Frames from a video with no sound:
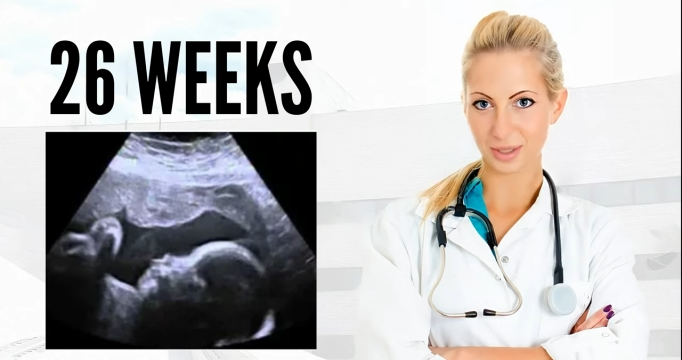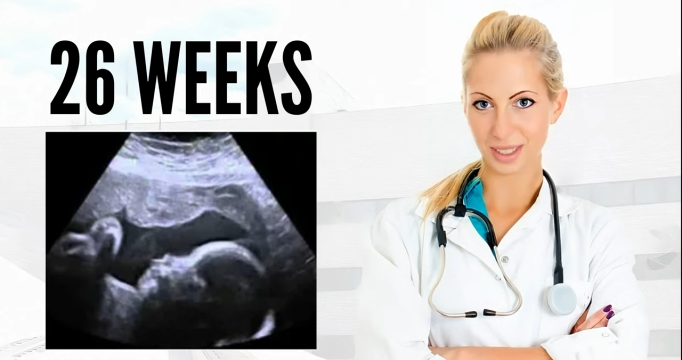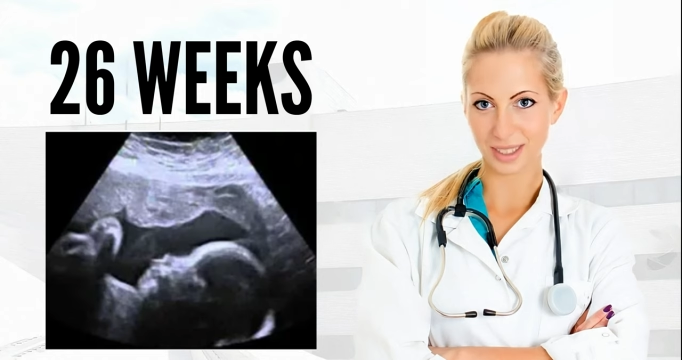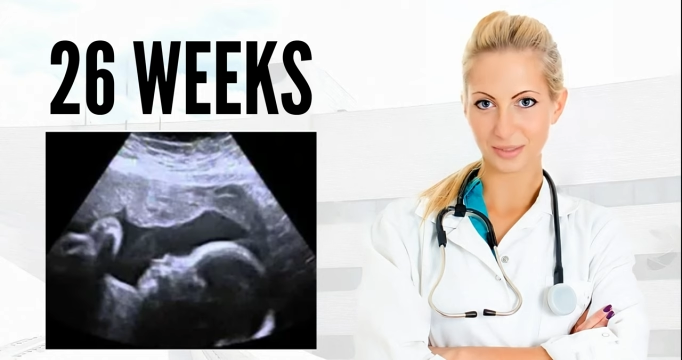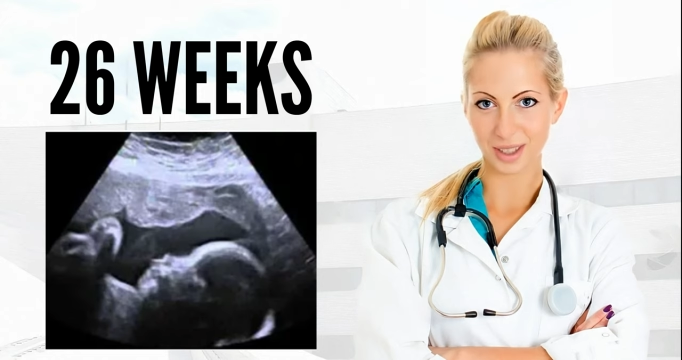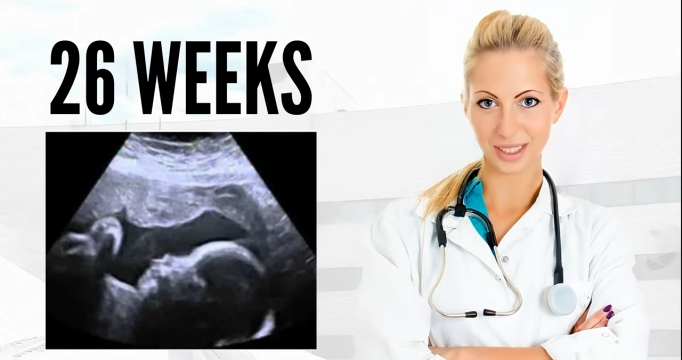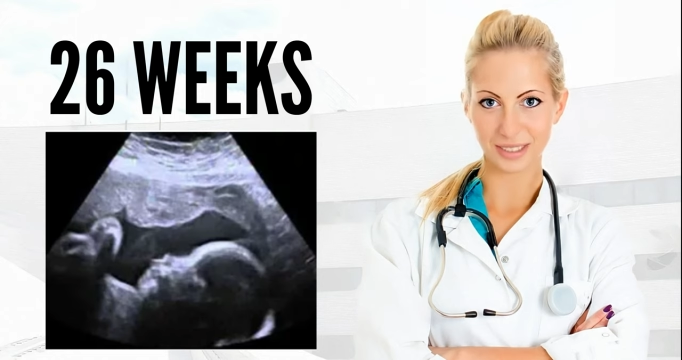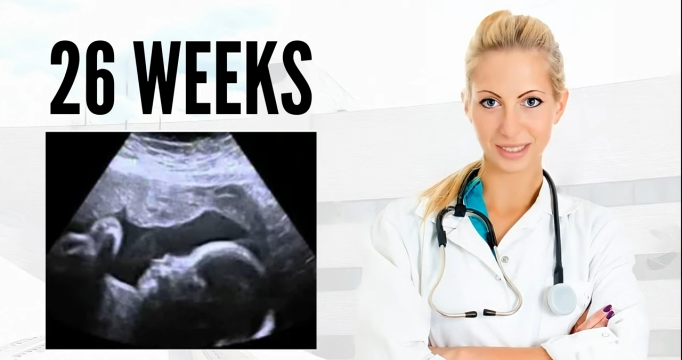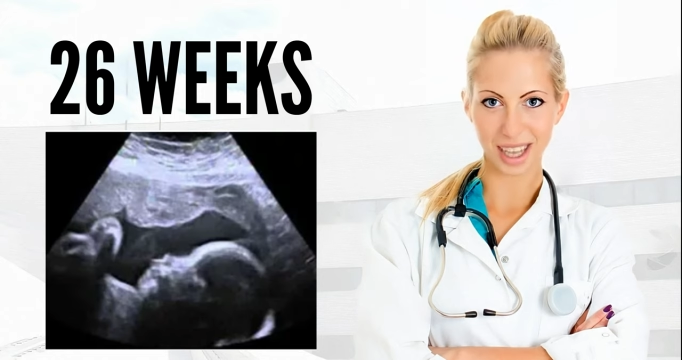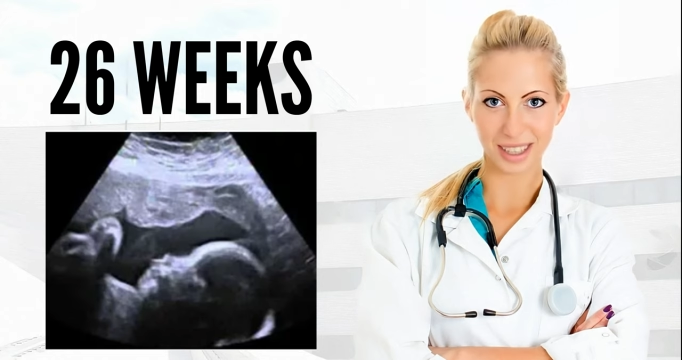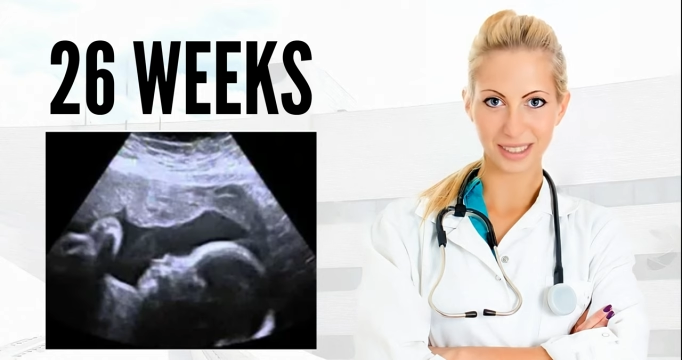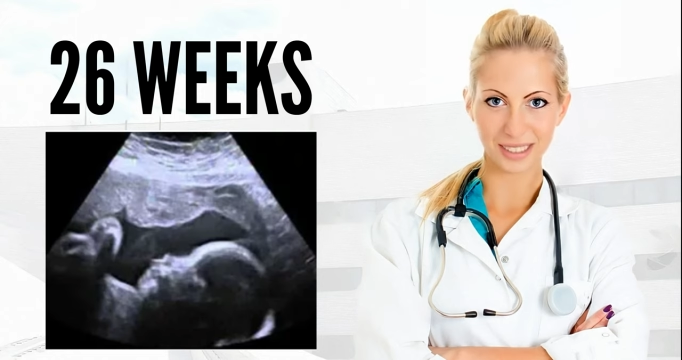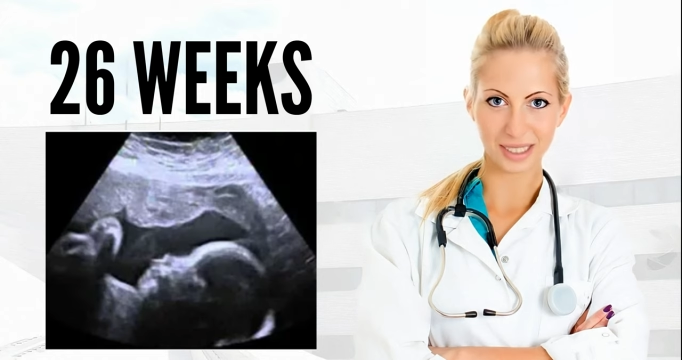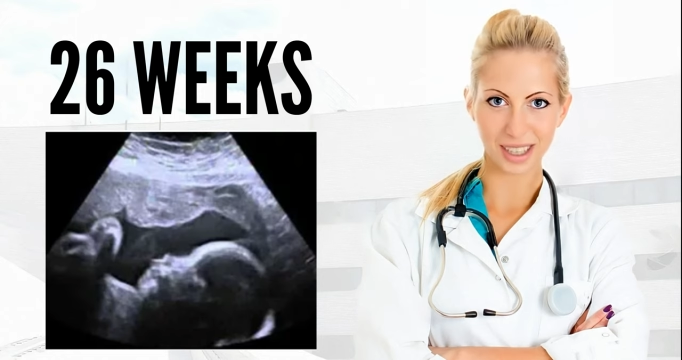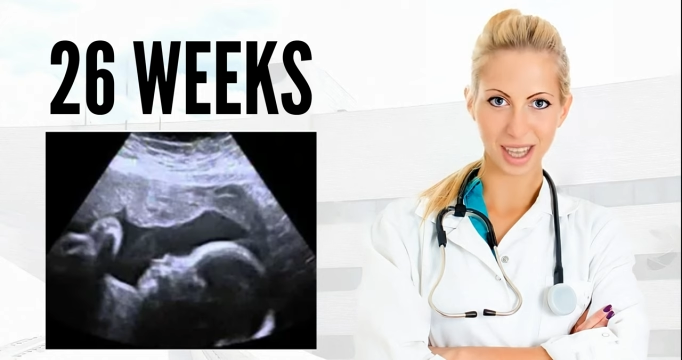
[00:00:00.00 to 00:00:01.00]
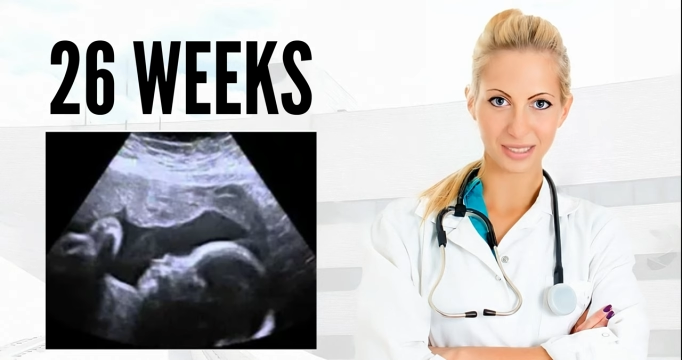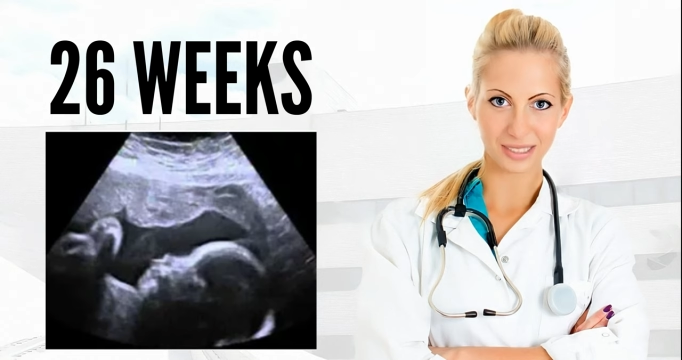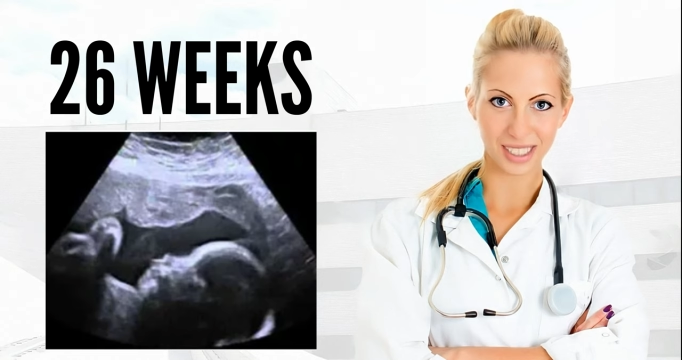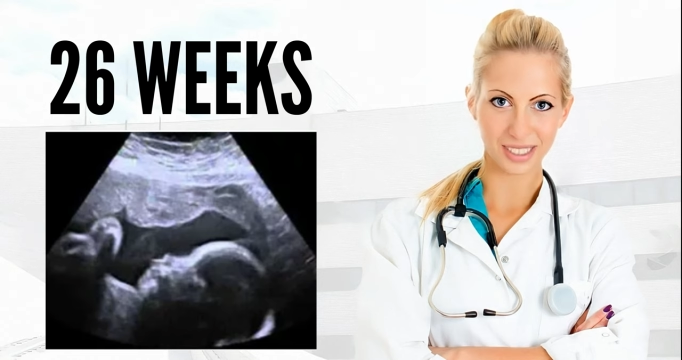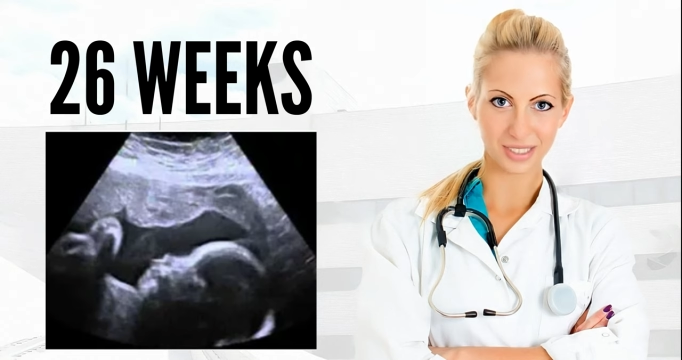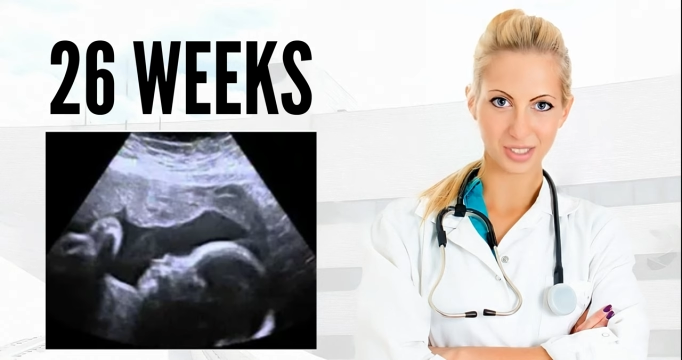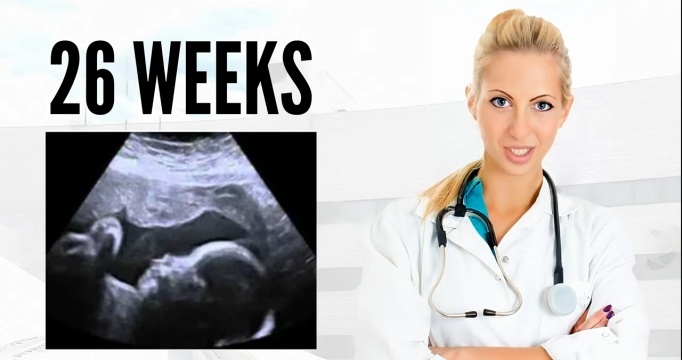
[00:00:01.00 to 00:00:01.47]
continue to gain weight
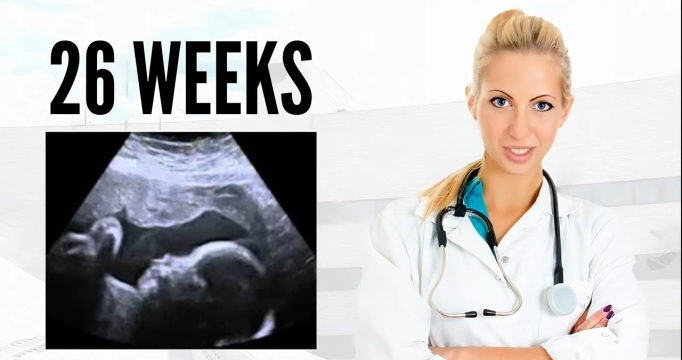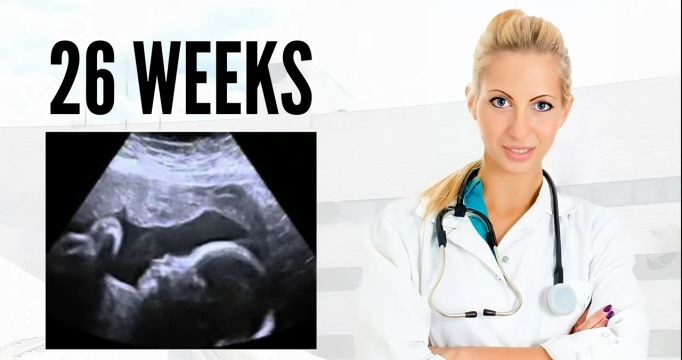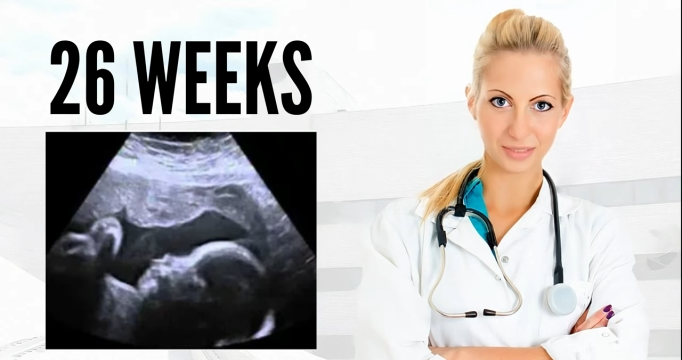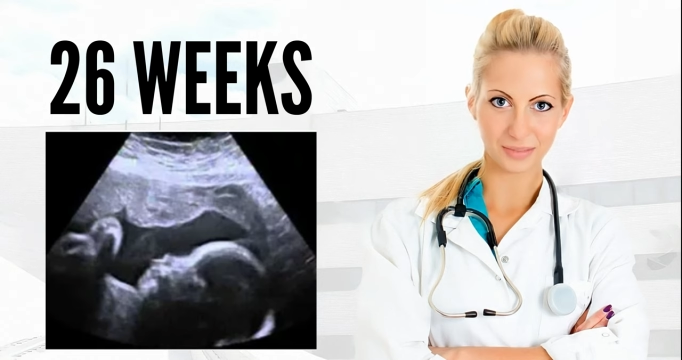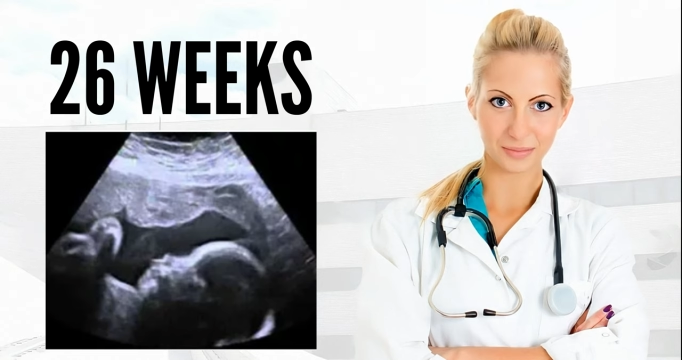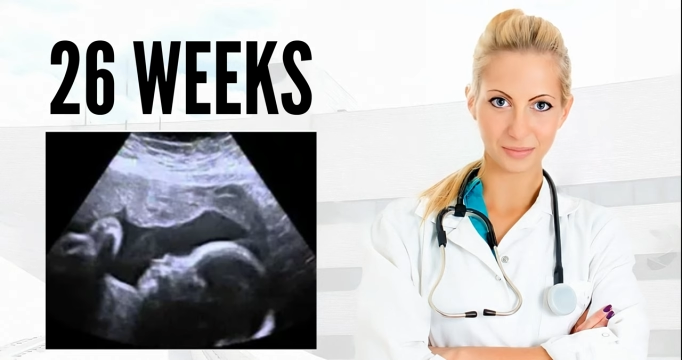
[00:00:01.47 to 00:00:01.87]
steadily